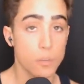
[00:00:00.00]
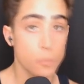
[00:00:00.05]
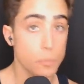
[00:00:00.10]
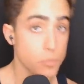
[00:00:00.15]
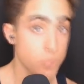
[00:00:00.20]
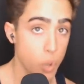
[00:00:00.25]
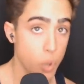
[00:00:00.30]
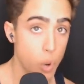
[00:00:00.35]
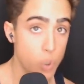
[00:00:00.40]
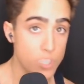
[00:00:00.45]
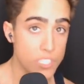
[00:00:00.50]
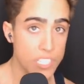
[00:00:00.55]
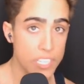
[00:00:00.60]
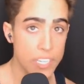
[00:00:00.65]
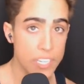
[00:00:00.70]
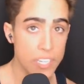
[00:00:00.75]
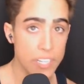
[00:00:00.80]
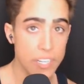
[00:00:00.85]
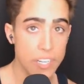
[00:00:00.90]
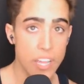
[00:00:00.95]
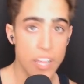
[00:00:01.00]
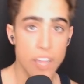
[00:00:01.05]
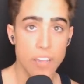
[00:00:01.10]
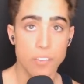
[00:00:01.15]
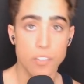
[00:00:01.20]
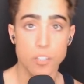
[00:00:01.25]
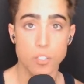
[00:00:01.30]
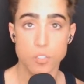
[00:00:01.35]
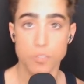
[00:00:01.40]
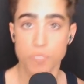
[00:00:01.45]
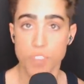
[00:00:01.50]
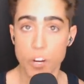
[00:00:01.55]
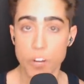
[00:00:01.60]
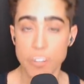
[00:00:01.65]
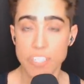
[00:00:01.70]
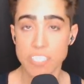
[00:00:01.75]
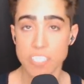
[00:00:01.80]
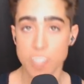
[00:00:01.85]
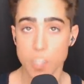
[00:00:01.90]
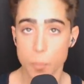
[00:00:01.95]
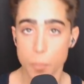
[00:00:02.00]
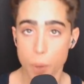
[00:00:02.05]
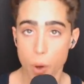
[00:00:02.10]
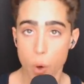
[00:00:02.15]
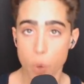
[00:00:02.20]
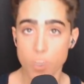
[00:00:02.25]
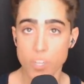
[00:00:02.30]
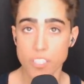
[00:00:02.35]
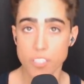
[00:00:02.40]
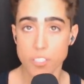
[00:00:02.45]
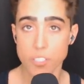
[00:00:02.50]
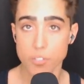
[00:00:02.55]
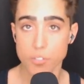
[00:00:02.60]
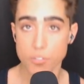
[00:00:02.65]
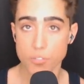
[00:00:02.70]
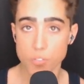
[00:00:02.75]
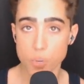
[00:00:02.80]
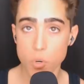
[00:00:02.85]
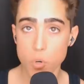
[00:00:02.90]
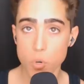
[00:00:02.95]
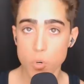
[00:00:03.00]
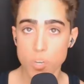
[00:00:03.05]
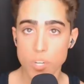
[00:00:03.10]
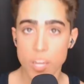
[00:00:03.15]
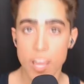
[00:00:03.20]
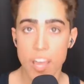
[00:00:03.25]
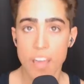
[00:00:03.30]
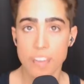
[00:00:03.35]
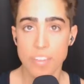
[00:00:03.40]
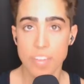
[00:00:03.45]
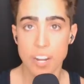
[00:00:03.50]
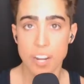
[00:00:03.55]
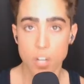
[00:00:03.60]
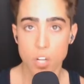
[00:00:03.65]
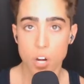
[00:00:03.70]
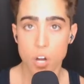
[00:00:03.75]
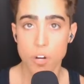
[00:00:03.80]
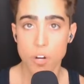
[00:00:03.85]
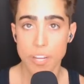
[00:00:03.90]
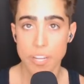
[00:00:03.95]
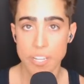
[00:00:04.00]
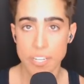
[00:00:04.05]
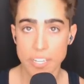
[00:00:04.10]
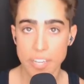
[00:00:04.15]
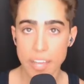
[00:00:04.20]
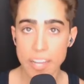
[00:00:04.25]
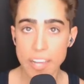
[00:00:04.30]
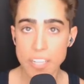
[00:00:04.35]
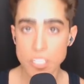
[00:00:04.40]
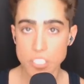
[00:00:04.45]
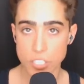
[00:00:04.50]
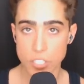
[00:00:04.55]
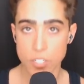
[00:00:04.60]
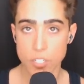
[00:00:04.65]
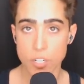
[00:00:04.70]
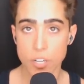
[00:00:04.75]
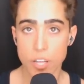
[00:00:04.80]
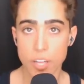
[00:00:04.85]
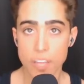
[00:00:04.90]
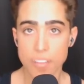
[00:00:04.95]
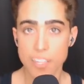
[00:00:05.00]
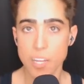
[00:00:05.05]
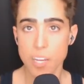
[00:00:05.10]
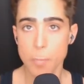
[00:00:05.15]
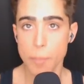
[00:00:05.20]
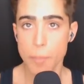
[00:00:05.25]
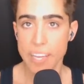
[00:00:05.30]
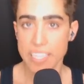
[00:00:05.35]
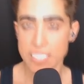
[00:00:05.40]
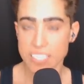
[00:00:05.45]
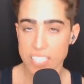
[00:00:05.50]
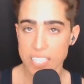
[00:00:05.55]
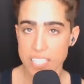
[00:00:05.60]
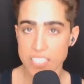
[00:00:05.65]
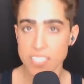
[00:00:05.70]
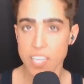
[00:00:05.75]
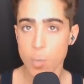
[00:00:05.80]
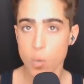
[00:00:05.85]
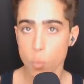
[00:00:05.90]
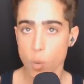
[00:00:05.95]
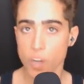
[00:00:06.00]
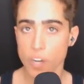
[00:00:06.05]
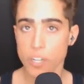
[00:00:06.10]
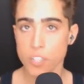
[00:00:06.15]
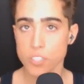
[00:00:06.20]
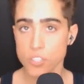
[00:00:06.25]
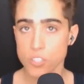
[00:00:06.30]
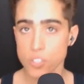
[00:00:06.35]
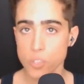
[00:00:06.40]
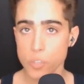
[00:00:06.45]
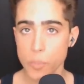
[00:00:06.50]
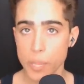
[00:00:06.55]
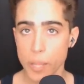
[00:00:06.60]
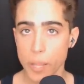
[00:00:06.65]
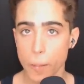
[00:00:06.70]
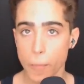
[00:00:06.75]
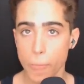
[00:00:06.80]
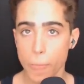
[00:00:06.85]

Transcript: protein, there's various components to food that occur in nature that it makes sense that we're consuming.